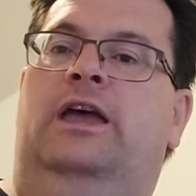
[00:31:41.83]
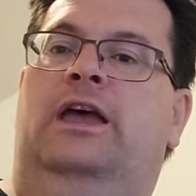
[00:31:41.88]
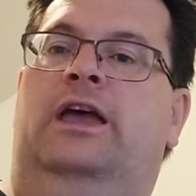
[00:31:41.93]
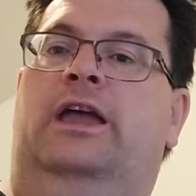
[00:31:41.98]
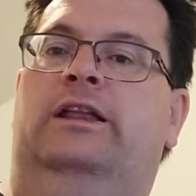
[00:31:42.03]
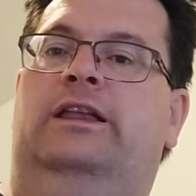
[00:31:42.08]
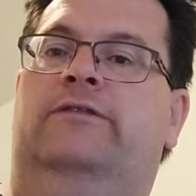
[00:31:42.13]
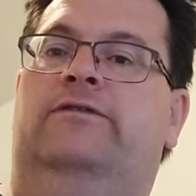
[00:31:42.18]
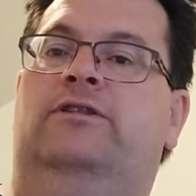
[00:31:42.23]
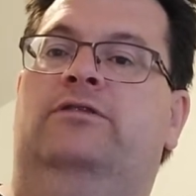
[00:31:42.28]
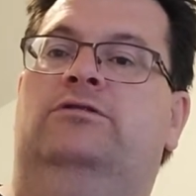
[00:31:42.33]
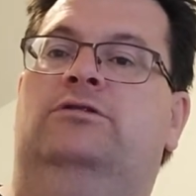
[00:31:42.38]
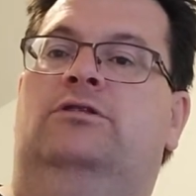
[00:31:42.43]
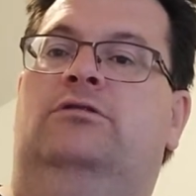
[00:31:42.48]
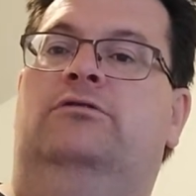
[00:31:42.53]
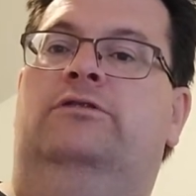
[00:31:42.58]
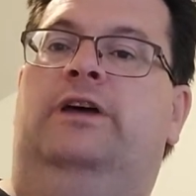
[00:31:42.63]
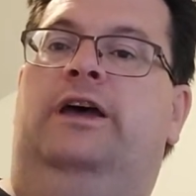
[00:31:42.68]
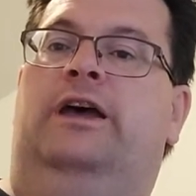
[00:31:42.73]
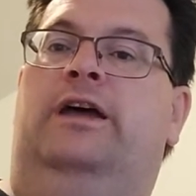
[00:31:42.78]
And if you
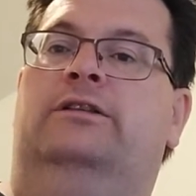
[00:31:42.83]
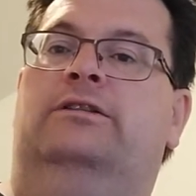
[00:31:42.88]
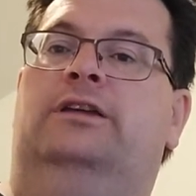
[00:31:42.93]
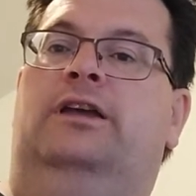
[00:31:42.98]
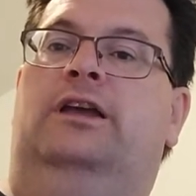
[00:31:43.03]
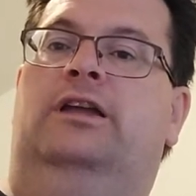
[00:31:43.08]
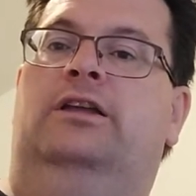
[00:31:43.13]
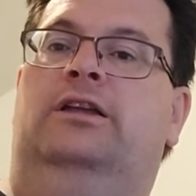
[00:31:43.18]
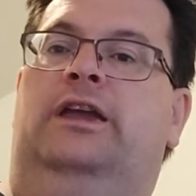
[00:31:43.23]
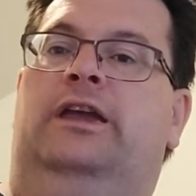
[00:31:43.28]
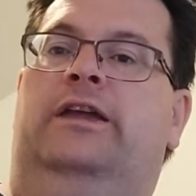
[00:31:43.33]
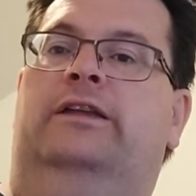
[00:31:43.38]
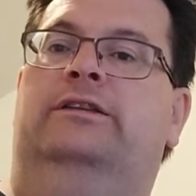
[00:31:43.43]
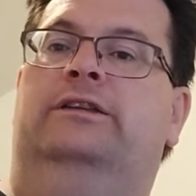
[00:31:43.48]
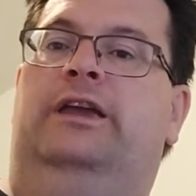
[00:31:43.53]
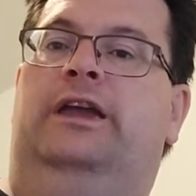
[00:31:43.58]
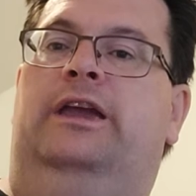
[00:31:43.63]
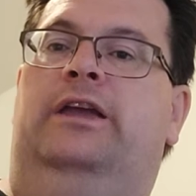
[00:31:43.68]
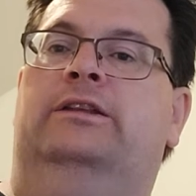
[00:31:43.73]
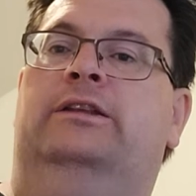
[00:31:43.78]
do that, and,
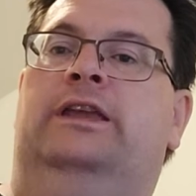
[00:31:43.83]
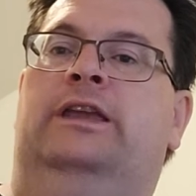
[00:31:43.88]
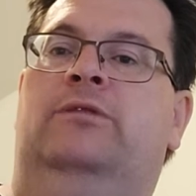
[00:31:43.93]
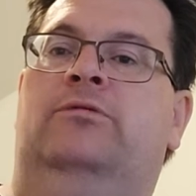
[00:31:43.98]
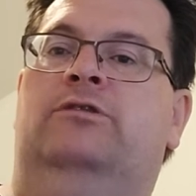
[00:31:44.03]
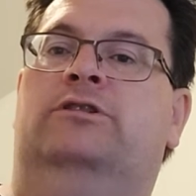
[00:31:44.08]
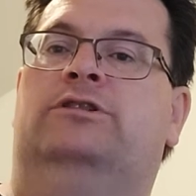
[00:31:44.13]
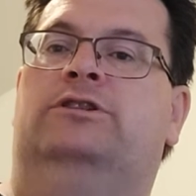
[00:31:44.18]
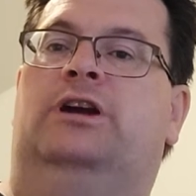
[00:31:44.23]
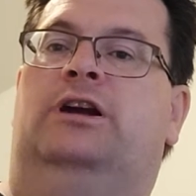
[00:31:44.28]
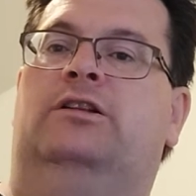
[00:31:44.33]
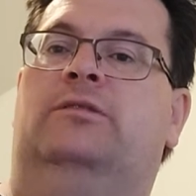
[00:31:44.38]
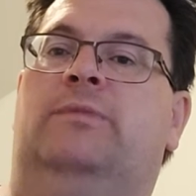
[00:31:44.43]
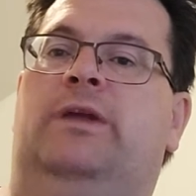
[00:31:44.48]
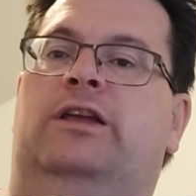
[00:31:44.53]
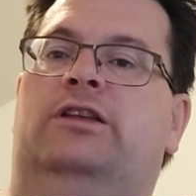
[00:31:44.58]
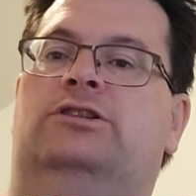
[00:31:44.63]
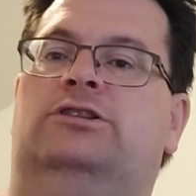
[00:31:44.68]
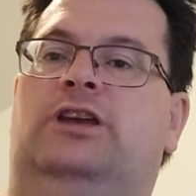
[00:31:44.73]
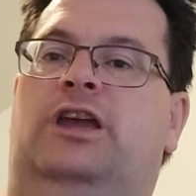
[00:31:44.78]
and, and He will start to
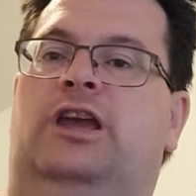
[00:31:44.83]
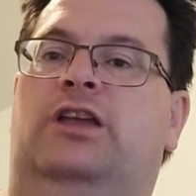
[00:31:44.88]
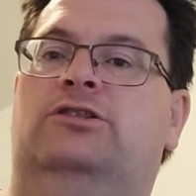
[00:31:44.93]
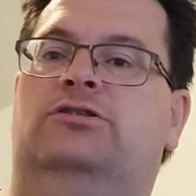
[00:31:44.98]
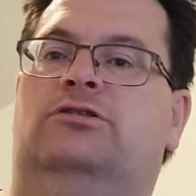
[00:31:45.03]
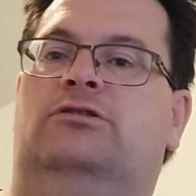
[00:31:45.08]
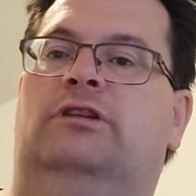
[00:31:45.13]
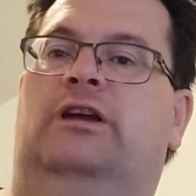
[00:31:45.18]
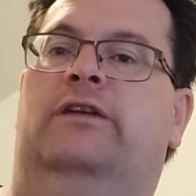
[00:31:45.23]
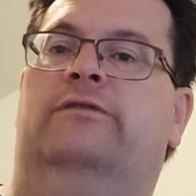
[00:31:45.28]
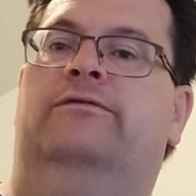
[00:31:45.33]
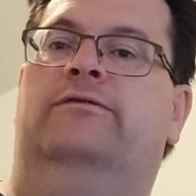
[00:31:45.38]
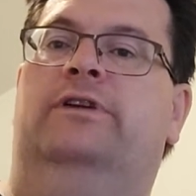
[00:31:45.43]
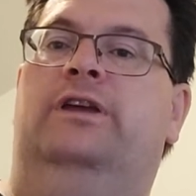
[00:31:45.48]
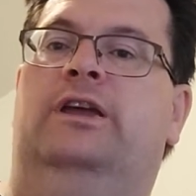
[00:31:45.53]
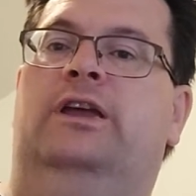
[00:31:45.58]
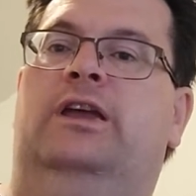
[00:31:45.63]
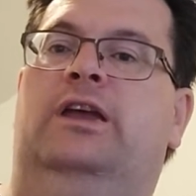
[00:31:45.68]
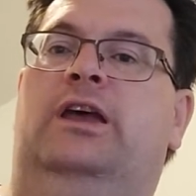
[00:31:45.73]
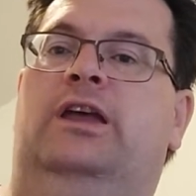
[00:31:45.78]
make a change in your life.
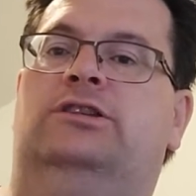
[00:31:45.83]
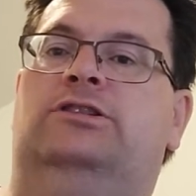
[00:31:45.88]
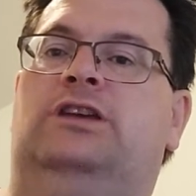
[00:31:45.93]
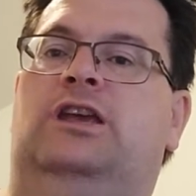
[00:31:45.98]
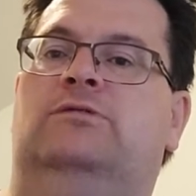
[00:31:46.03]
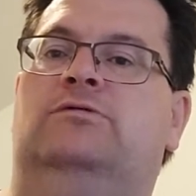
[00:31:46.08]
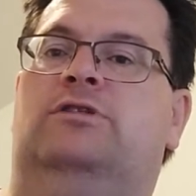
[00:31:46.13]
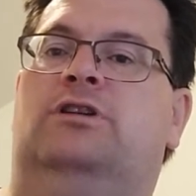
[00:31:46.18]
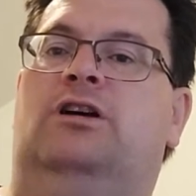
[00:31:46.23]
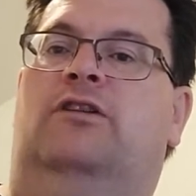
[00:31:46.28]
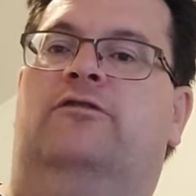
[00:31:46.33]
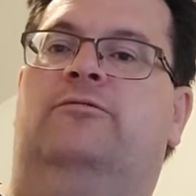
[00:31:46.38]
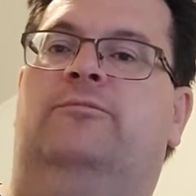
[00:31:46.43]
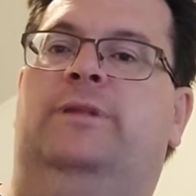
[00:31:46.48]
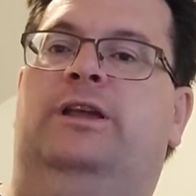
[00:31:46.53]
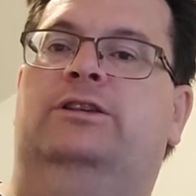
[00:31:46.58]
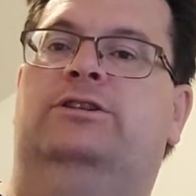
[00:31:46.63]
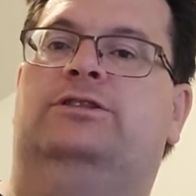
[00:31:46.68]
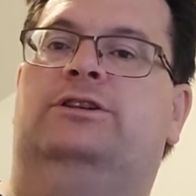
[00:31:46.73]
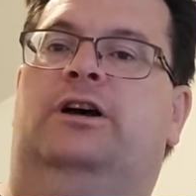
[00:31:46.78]
A change will come
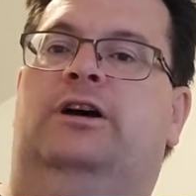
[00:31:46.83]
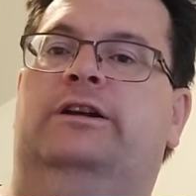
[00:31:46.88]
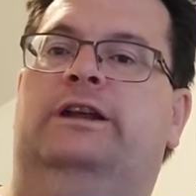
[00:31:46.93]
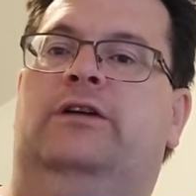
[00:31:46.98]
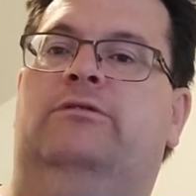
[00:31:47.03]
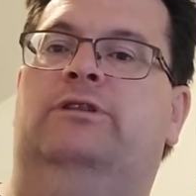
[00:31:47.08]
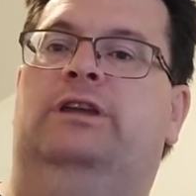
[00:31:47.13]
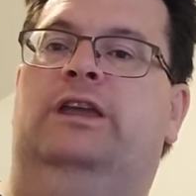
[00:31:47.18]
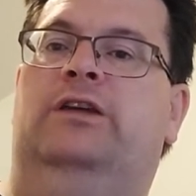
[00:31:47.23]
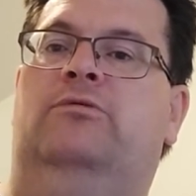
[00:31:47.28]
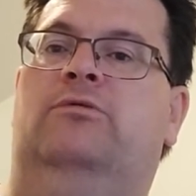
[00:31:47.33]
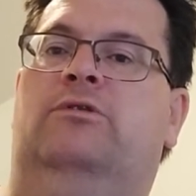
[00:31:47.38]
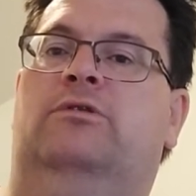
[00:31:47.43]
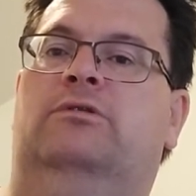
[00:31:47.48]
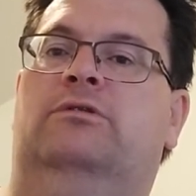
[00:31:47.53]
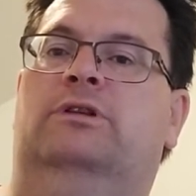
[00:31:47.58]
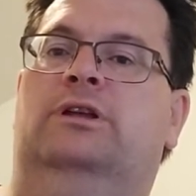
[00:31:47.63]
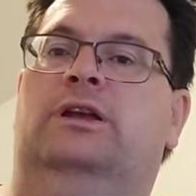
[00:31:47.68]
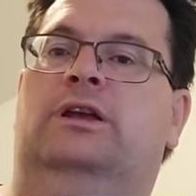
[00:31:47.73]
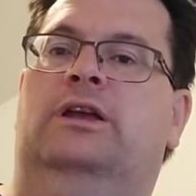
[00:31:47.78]
from inside out. He
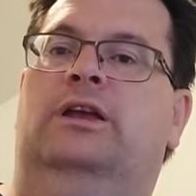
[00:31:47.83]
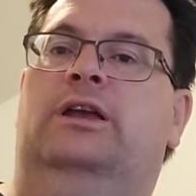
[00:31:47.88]
will